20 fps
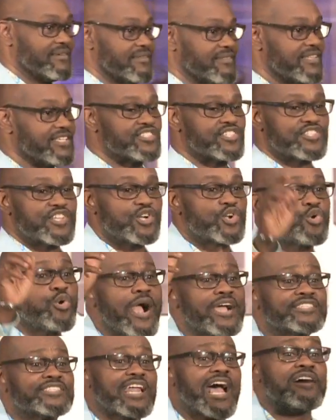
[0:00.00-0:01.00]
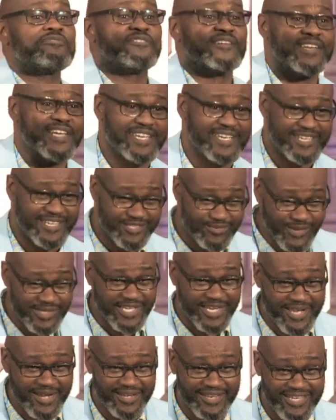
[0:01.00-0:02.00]
this is the Christophany is what
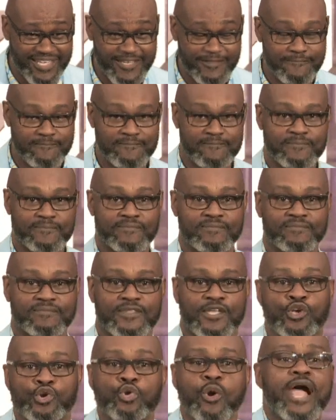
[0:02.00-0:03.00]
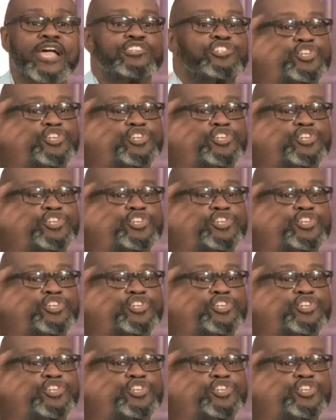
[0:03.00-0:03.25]
they call it. Christ